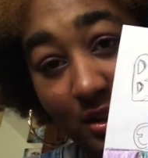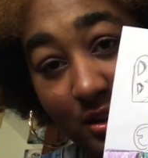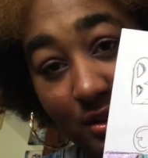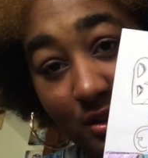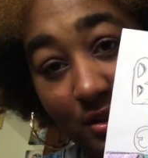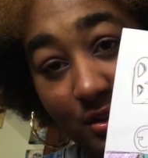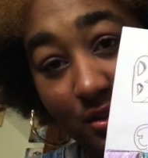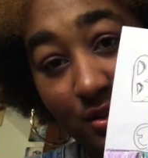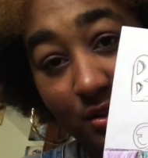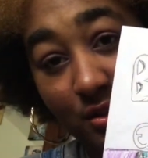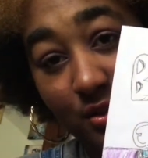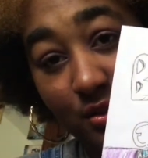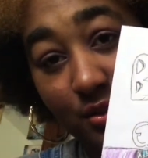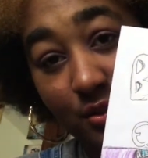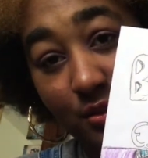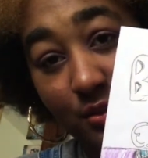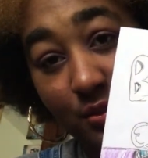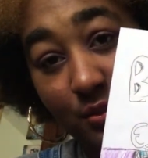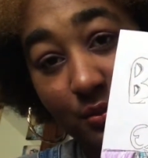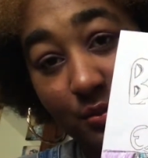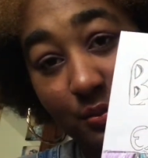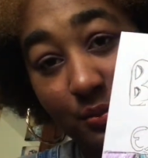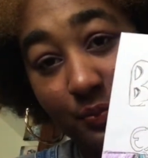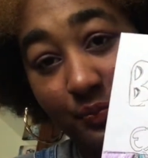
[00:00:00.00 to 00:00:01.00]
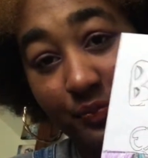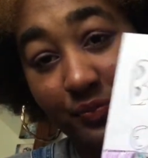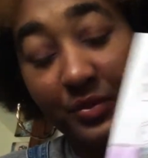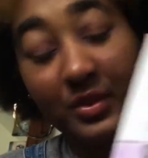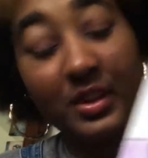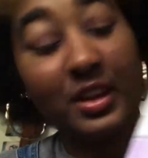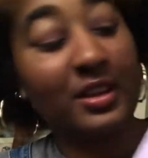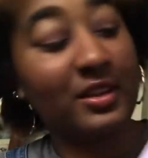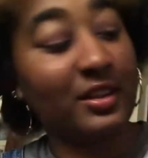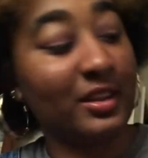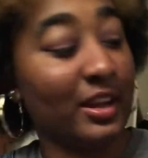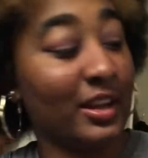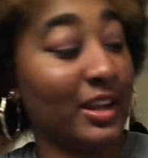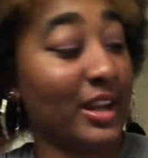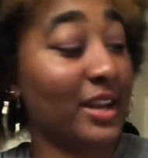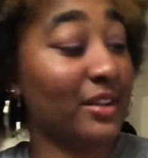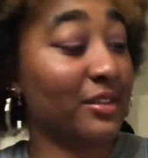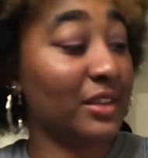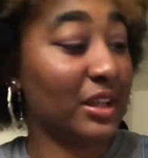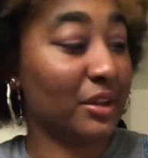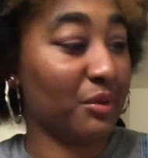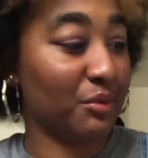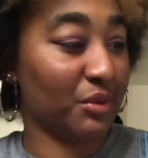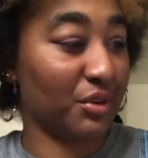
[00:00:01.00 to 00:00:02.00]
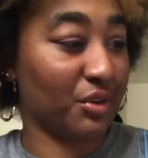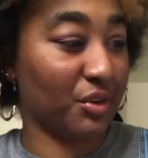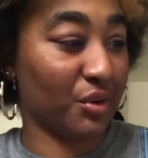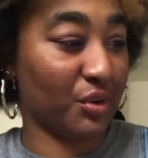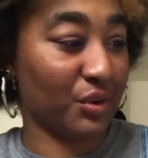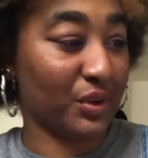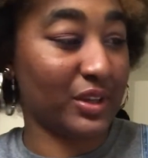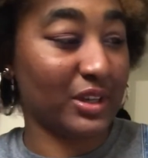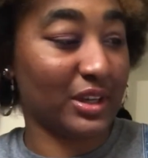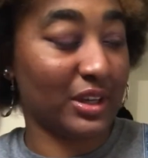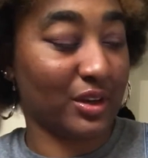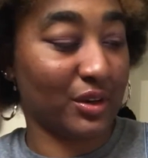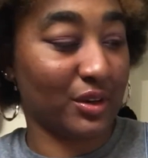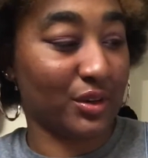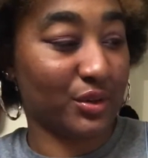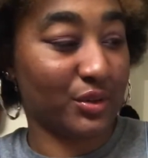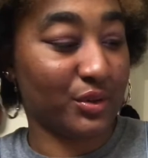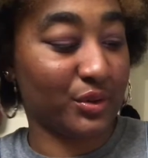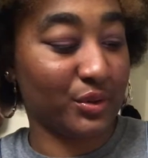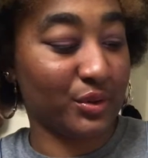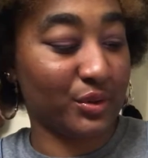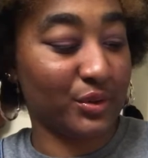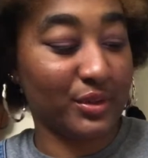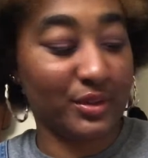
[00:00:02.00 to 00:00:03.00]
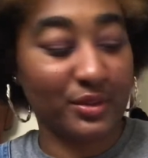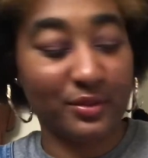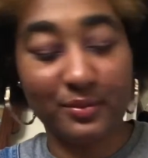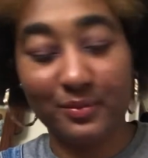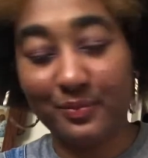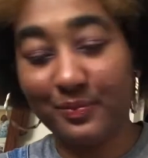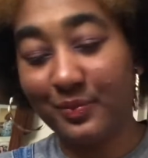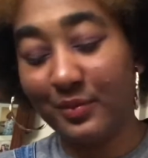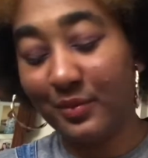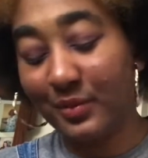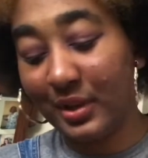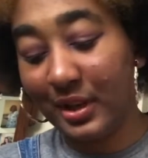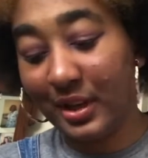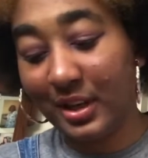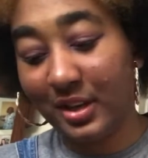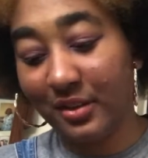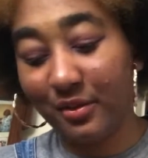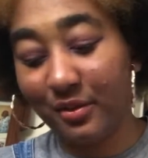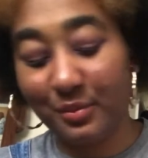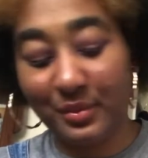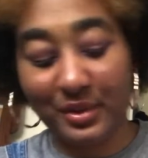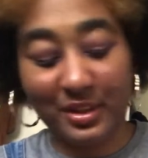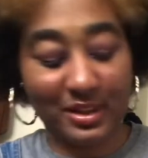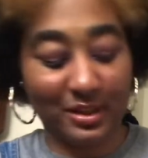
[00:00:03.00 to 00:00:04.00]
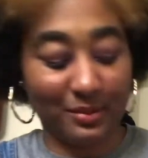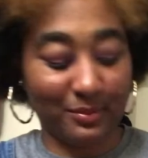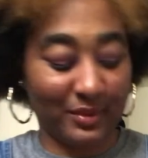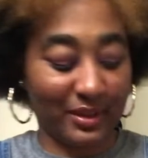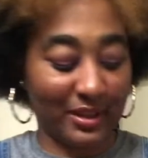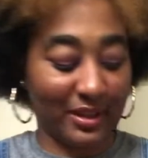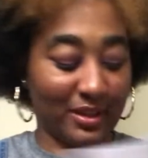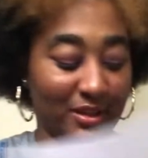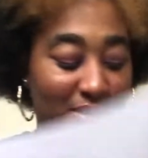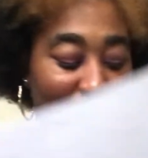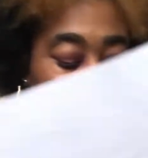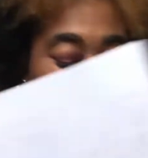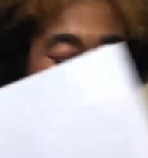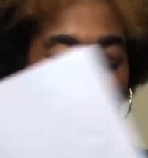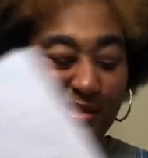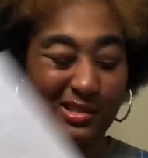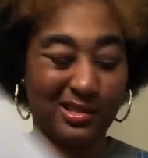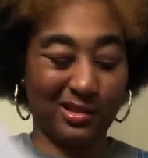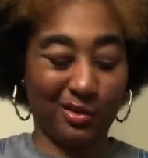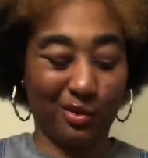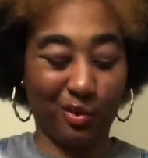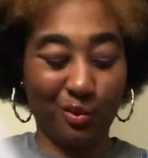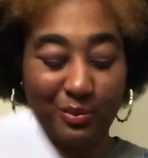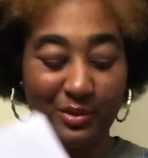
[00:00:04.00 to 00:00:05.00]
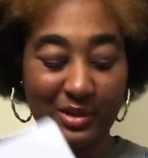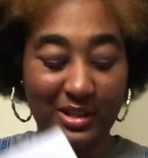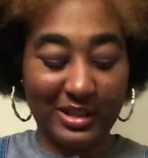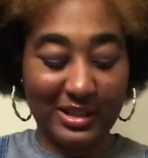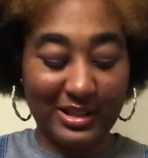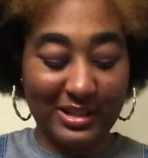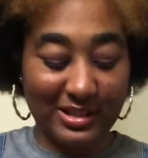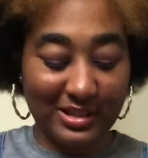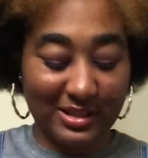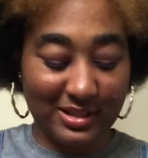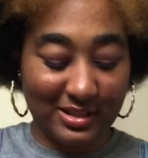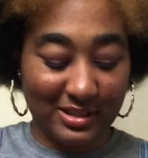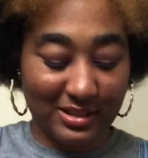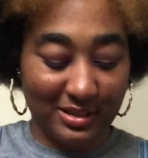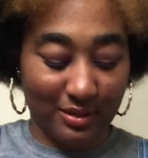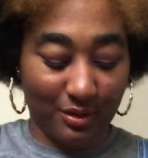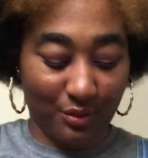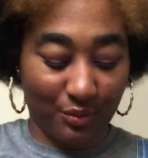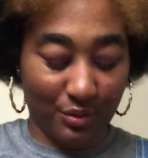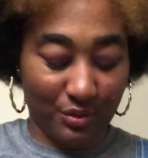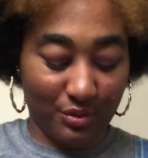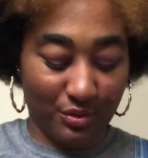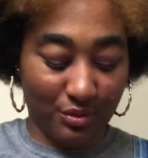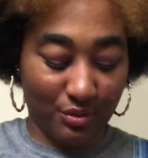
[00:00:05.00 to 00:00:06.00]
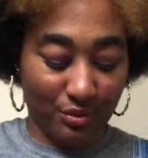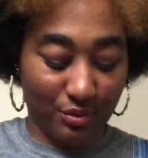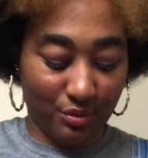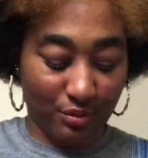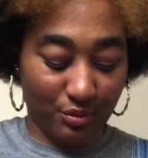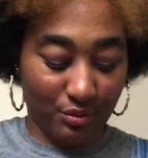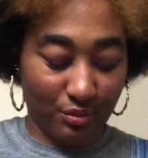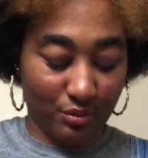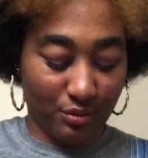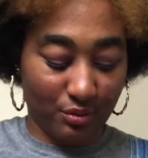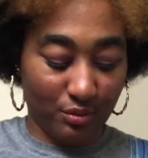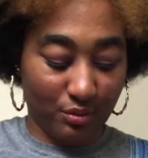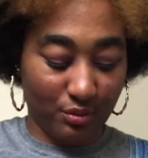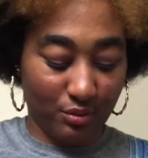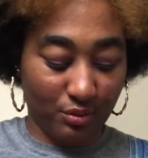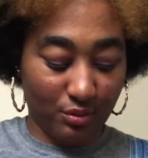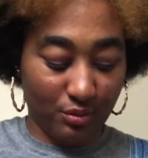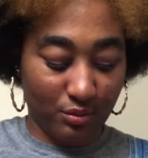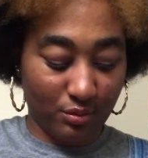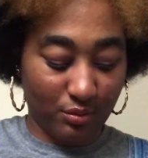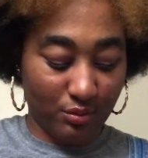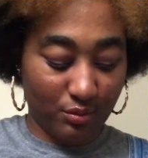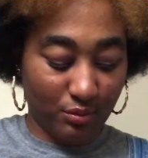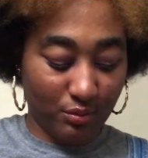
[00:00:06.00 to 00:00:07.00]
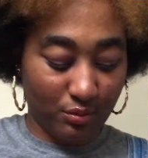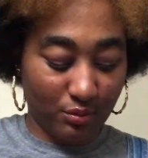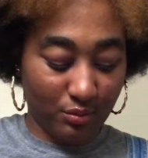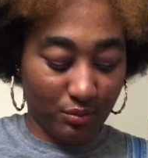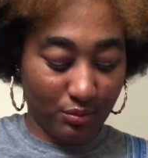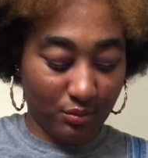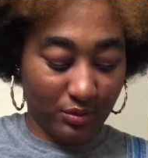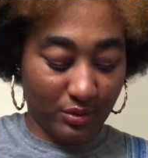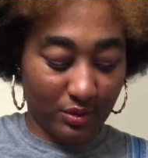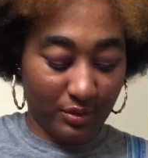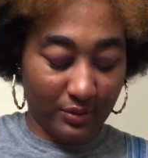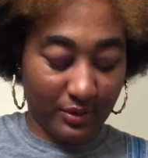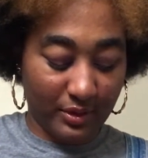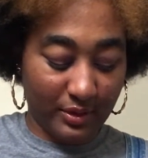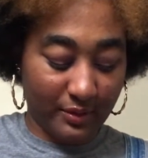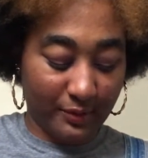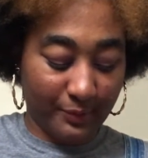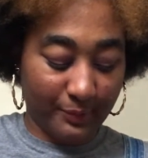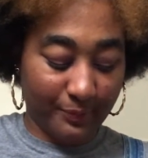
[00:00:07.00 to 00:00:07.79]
so. And I had like recurring characters, but I never made them like, is it OPs, original something?